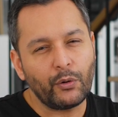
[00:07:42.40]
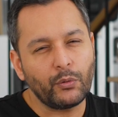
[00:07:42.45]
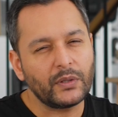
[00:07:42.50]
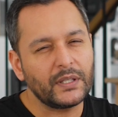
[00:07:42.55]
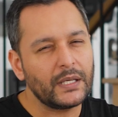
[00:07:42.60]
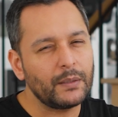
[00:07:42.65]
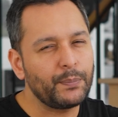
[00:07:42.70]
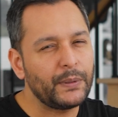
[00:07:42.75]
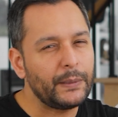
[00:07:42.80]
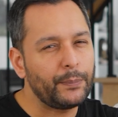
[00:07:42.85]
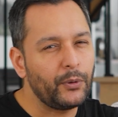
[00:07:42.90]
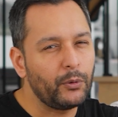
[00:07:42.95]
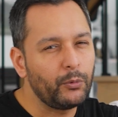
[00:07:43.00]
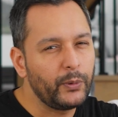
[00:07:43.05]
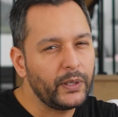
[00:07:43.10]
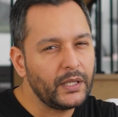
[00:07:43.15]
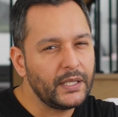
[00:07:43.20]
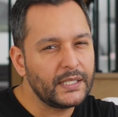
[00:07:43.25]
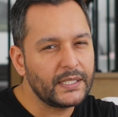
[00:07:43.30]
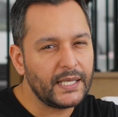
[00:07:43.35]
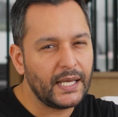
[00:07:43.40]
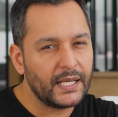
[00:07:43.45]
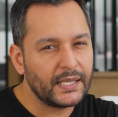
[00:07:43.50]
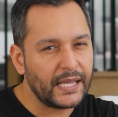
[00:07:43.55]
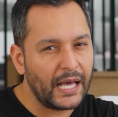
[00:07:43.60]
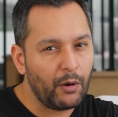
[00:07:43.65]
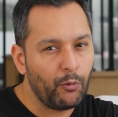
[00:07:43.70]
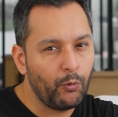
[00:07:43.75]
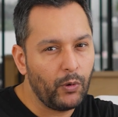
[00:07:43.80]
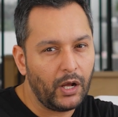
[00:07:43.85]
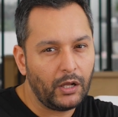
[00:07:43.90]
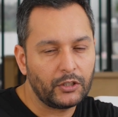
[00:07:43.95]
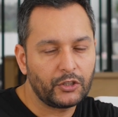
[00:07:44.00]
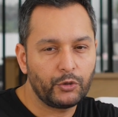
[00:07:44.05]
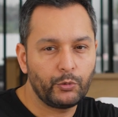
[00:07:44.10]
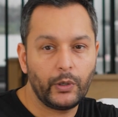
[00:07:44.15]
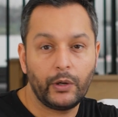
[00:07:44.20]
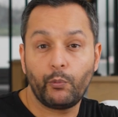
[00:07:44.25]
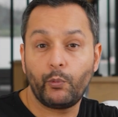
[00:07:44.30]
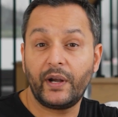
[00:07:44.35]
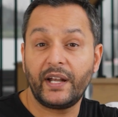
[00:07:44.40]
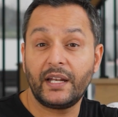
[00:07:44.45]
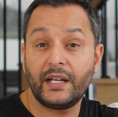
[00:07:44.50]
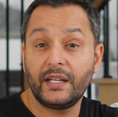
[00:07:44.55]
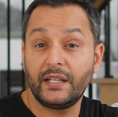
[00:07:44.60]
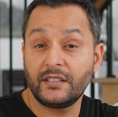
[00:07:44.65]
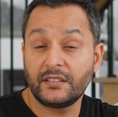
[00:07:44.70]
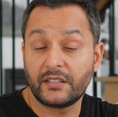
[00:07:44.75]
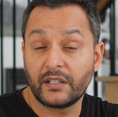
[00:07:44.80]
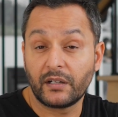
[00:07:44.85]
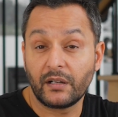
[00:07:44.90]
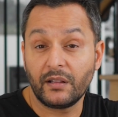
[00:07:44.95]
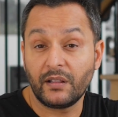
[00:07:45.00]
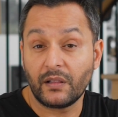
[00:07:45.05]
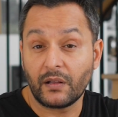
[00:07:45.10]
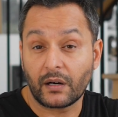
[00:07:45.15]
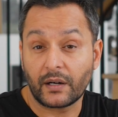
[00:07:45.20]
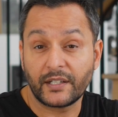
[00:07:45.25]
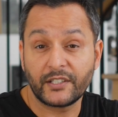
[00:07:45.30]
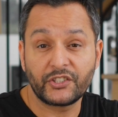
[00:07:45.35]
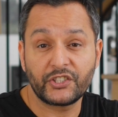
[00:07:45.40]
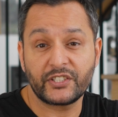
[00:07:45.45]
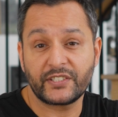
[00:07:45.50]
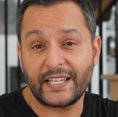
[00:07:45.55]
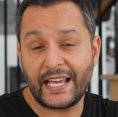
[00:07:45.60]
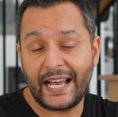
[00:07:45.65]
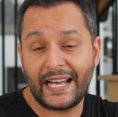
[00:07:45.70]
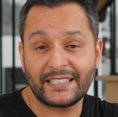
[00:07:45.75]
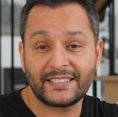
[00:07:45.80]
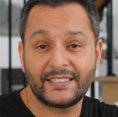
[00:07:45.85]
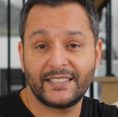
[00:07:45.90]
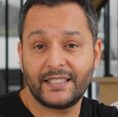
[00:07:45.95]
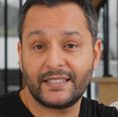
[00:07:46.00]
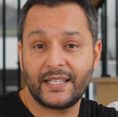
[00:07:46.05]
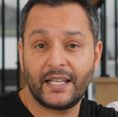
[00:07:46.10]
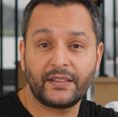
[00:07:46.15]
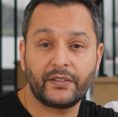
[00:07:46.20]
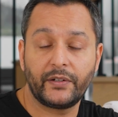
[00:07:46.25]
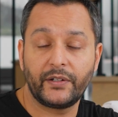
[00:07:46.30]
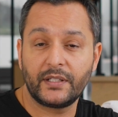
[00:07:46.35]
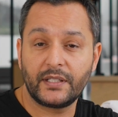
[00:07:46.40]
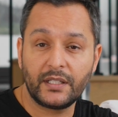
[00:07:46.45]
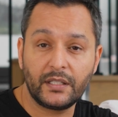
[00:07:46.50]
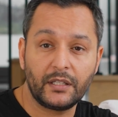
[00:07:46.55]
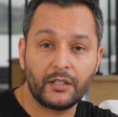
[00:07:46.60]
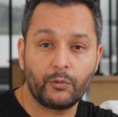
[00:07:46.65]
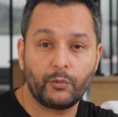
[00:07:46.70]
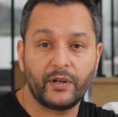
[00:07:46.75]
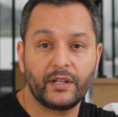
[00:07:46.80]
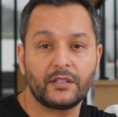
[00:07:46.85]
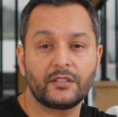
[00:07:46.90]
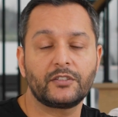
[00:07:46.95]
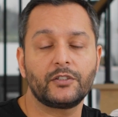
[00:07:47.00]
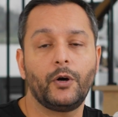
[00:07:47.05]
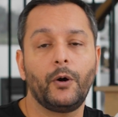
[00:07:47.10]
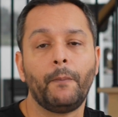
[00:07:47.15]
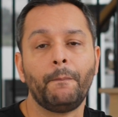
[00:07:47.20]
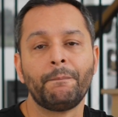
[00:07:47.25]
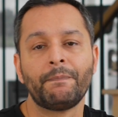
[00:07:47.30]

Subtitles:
don't think people really take that well to it when it is their largest asset that they're dealing with. So